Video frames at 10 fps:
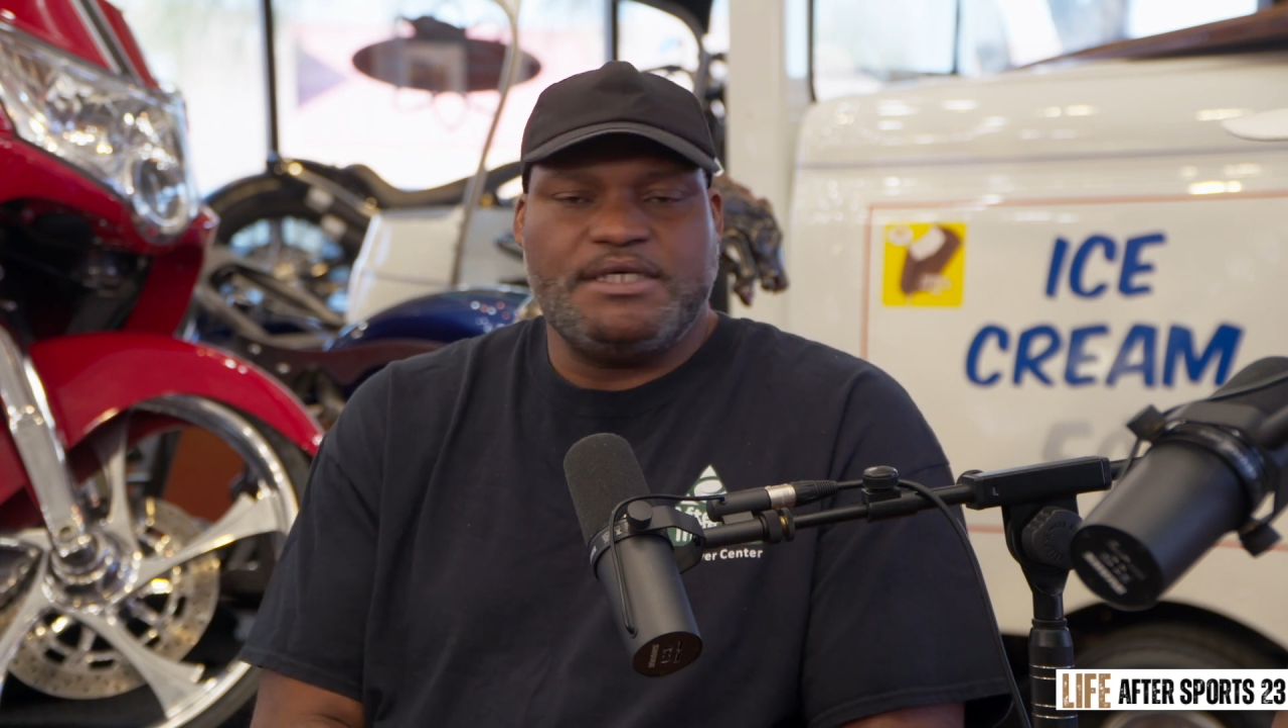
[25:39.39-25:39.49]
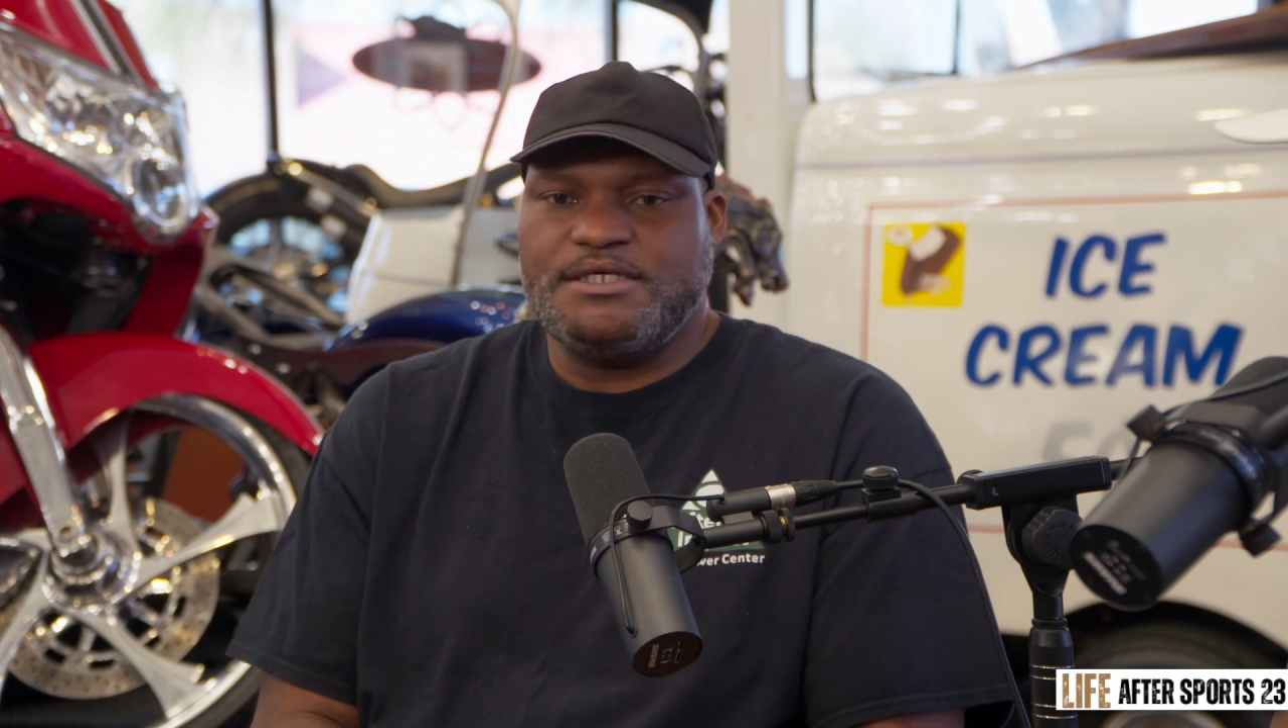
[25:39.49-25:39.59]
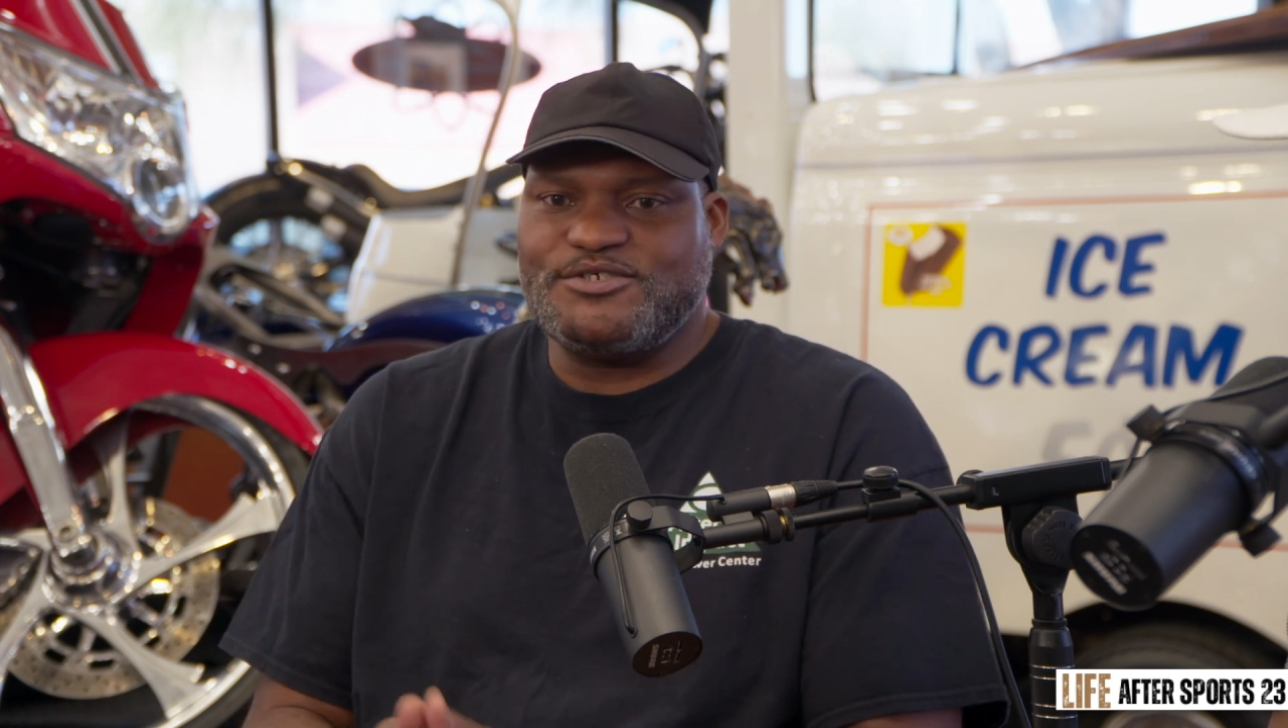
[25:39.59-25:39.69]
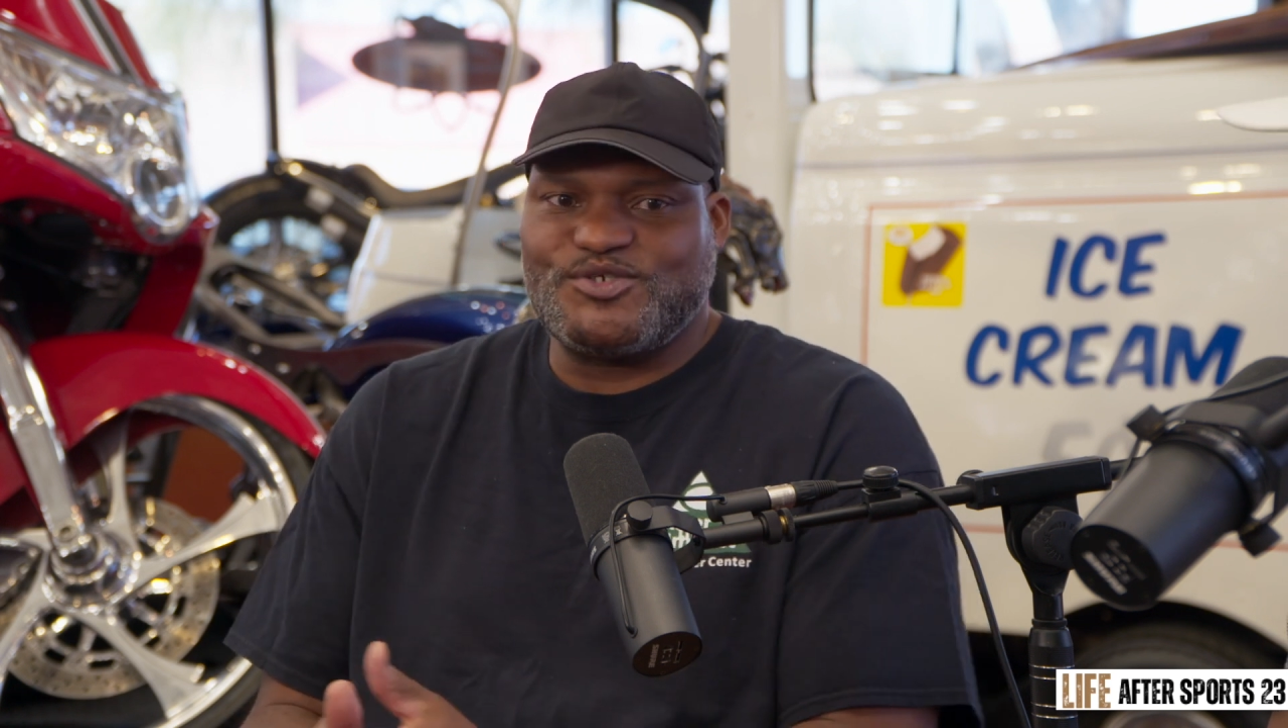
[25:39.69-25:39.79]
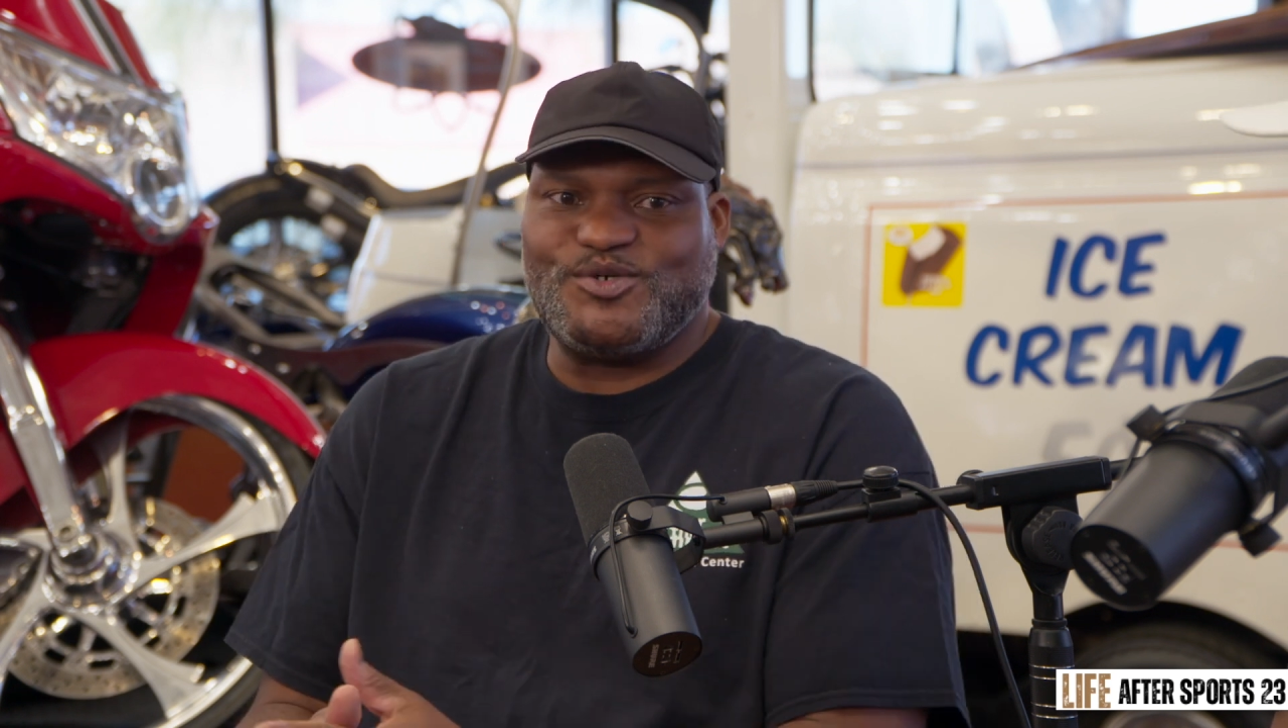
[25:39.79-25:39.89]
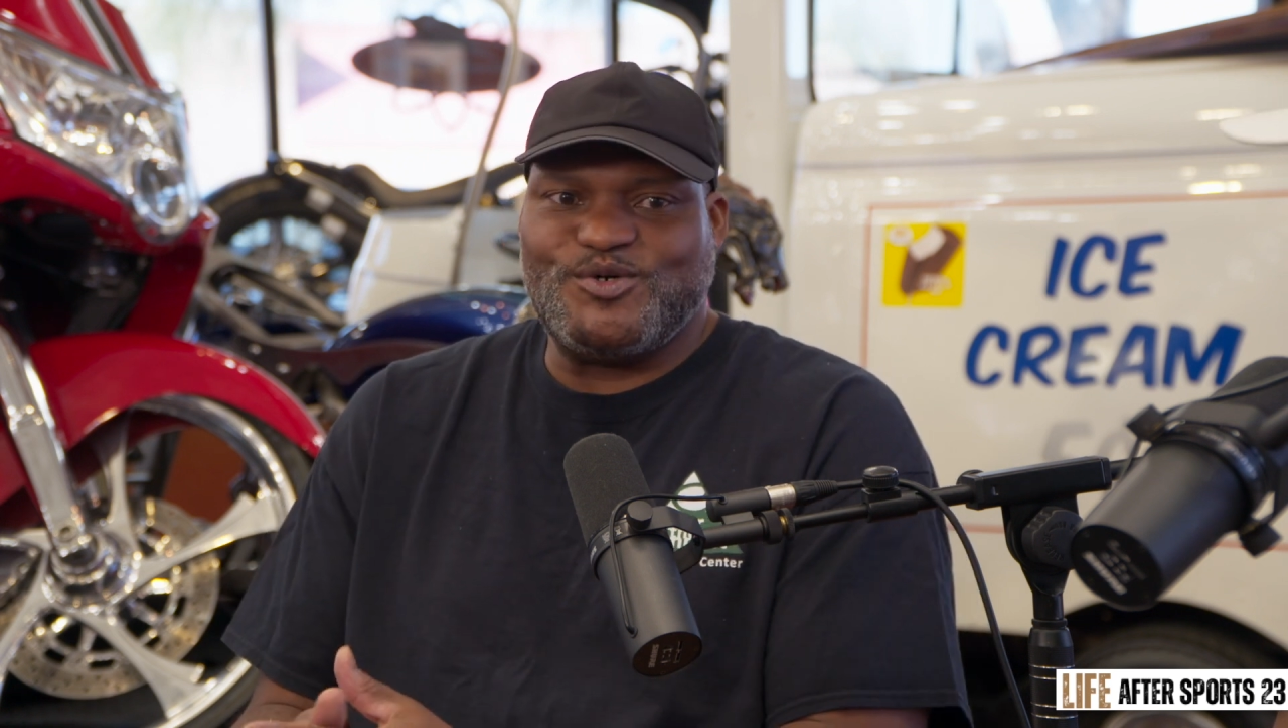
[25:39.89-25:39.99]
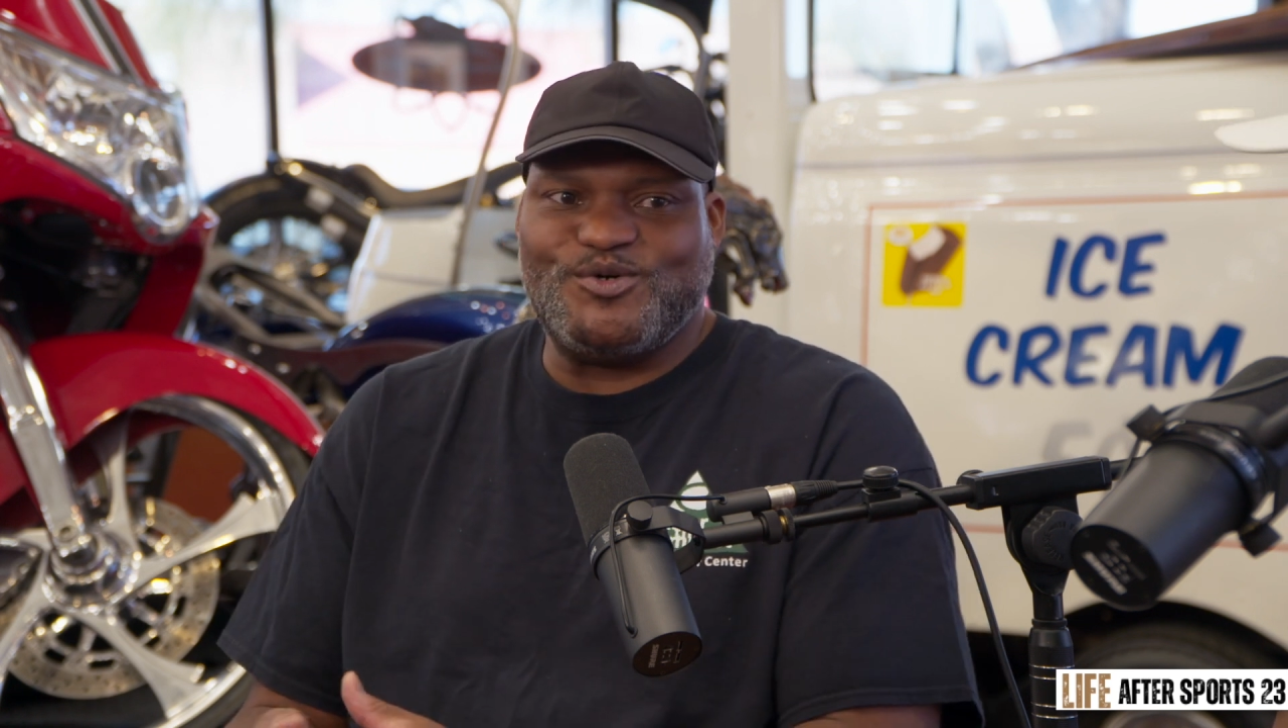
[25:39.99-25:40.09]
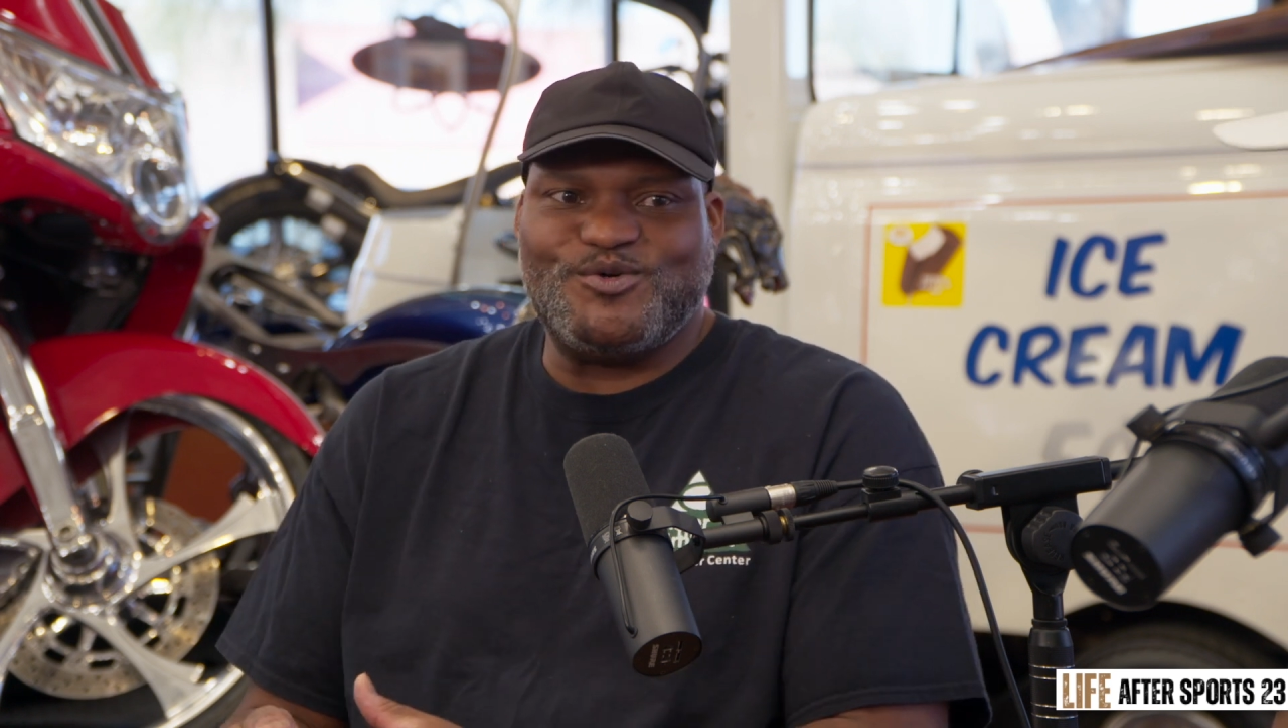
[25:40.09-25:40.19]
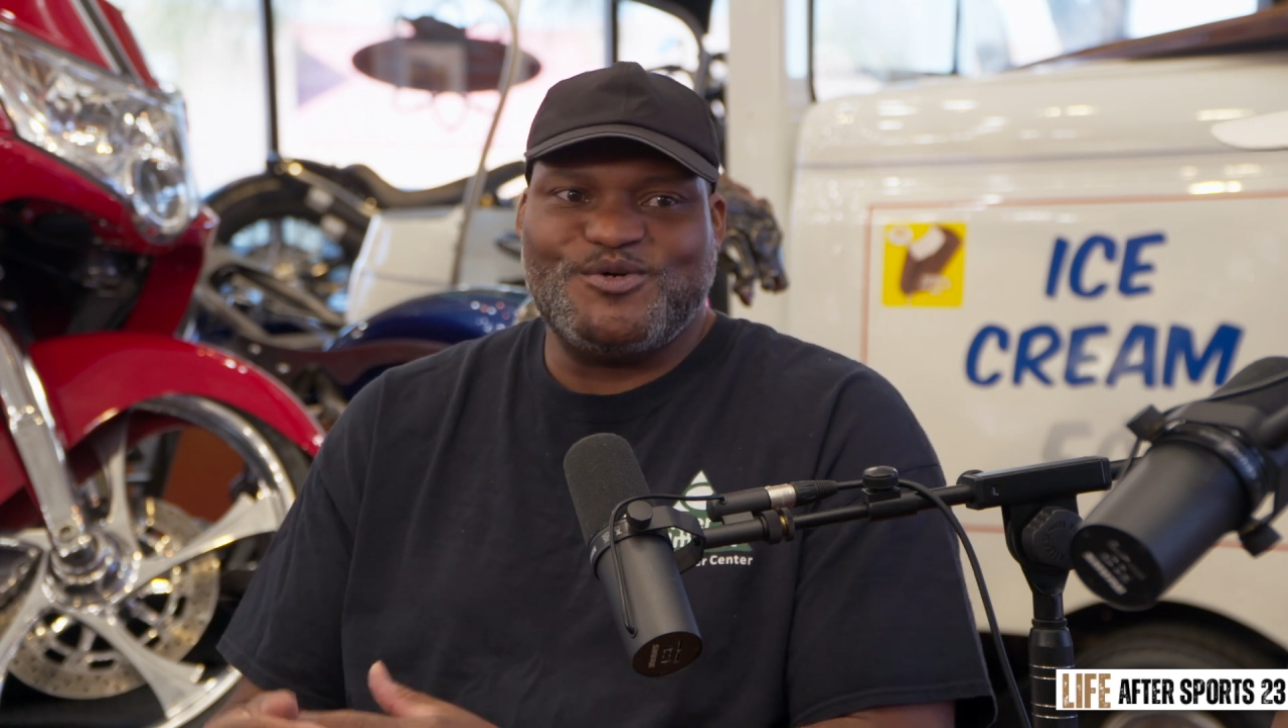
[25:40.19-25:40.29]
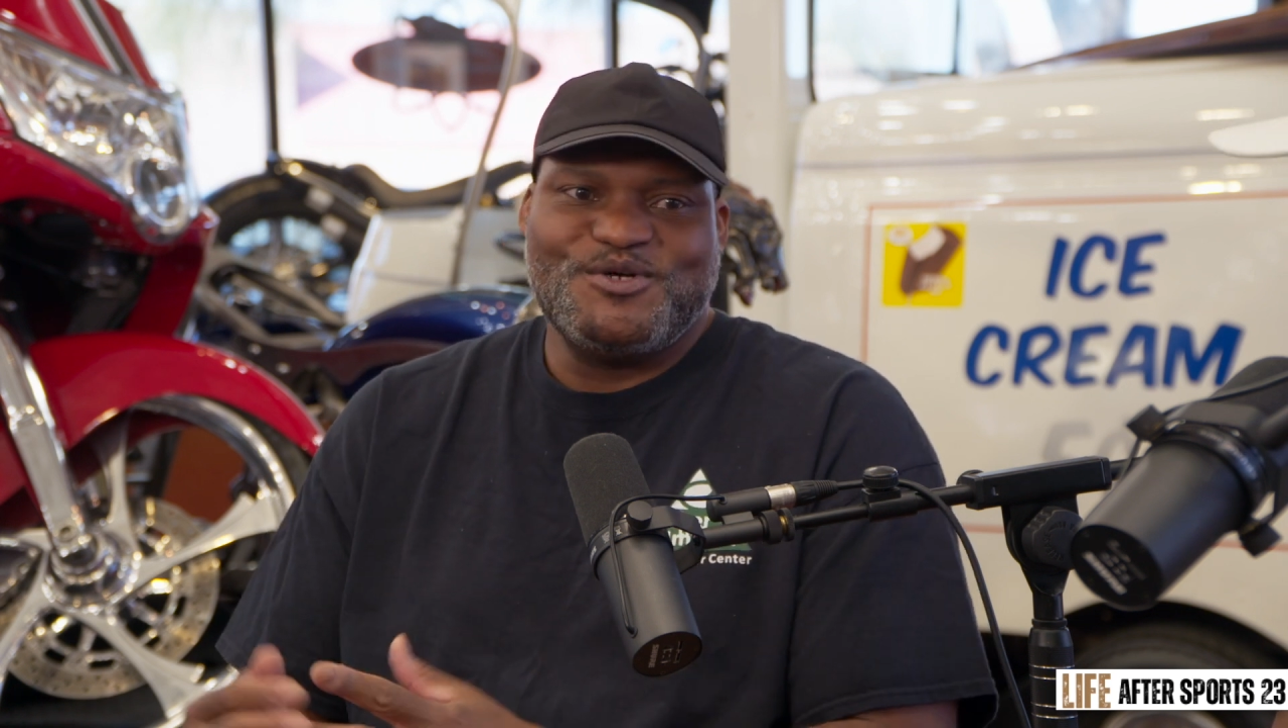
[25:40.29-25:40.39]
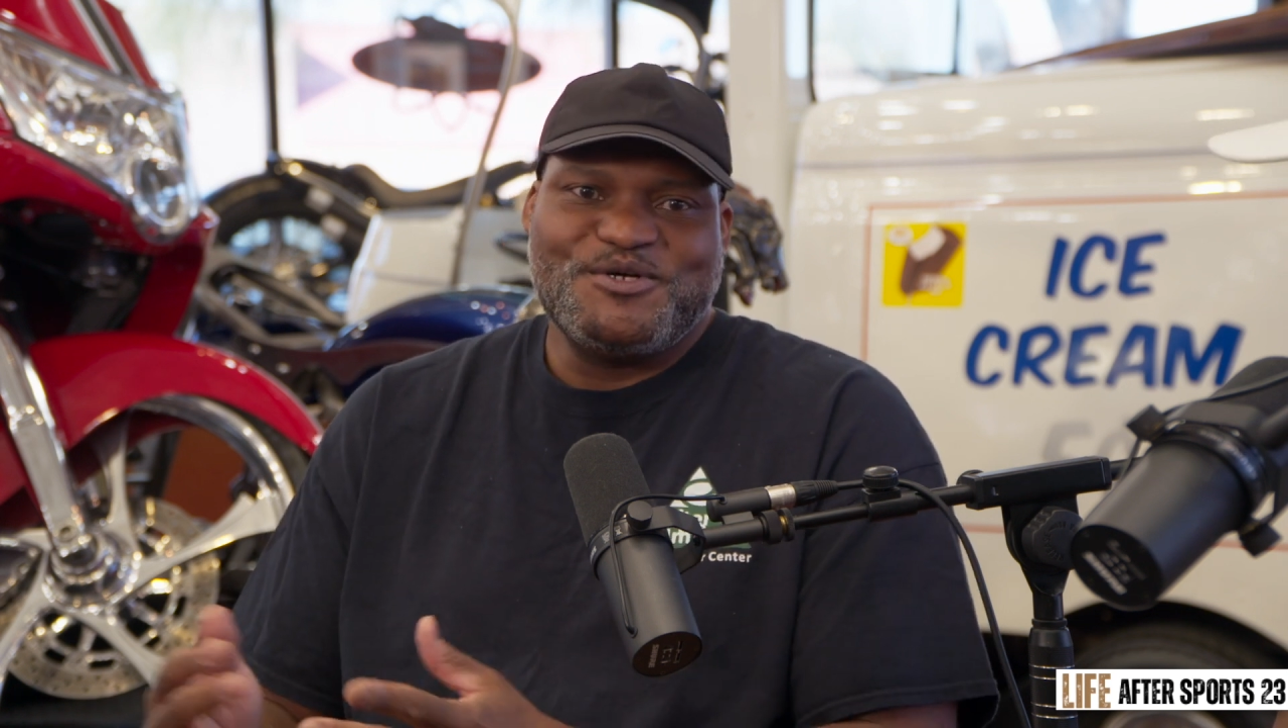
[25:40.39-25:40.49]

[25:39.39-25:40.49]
And so